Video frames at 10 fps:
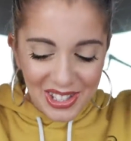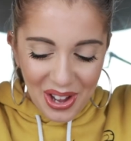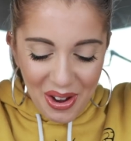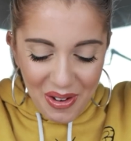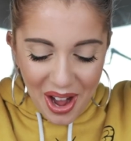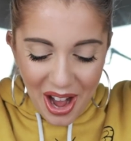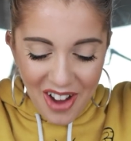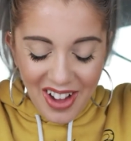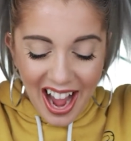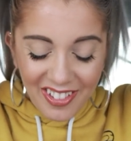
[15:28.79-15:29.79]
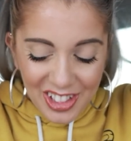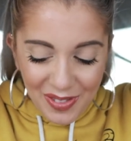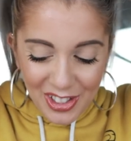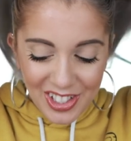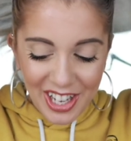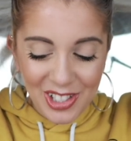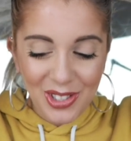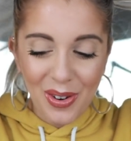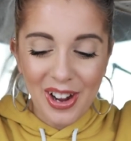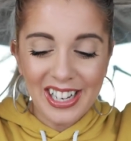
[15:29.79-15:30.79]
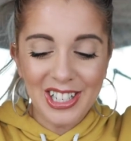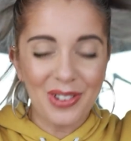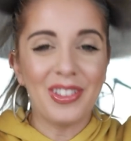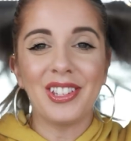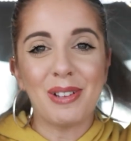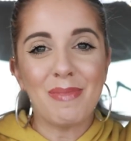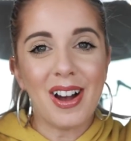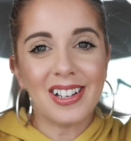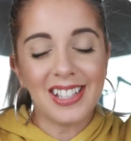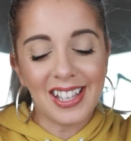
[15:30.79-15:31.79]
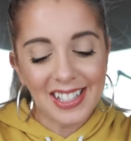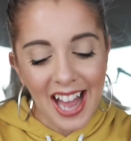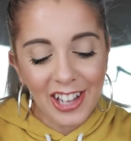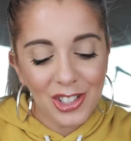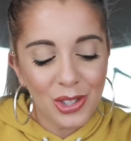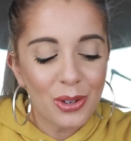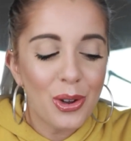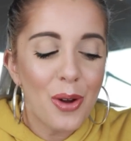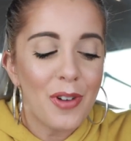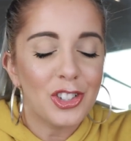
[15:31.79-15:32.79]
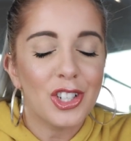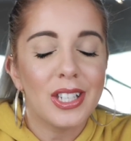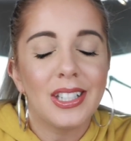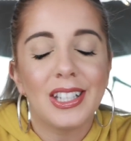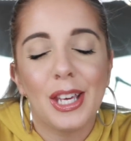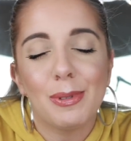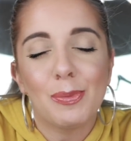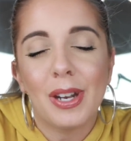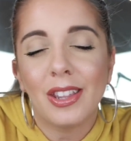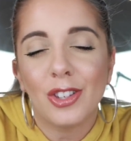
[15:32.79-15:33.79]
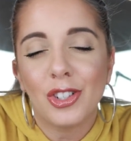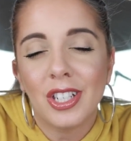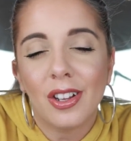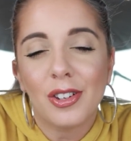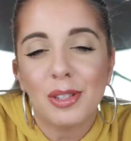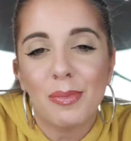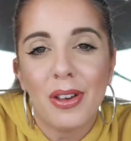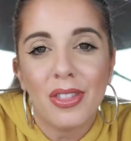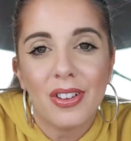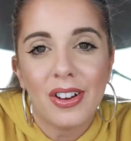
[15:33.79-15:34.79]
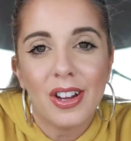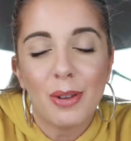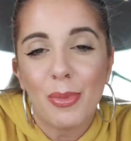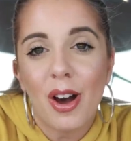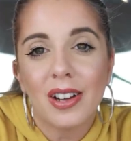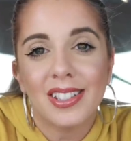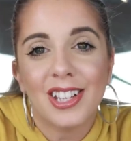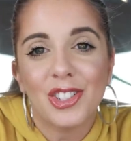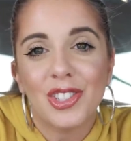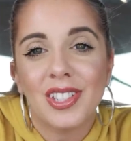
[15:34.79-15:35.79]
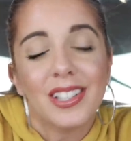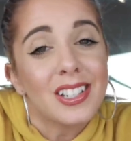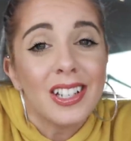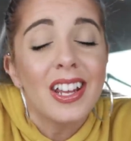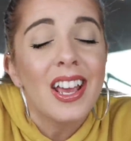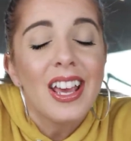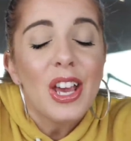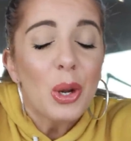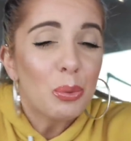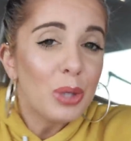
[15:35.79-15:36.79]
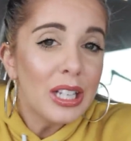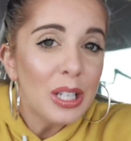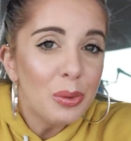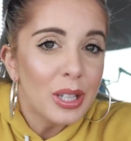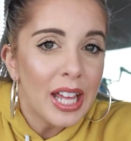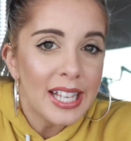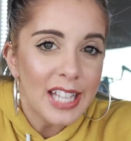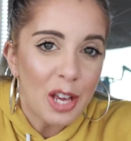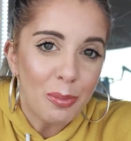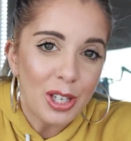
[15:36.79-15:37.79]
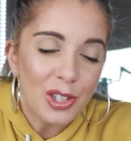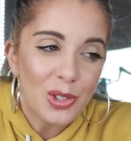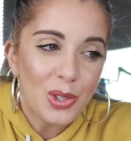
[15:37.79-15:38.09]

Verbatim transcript: so um, I, as much as I enjoy doing these unboxings, I just don't know if I should keep spending $13 a month on a box that just doesn't really, really excite me.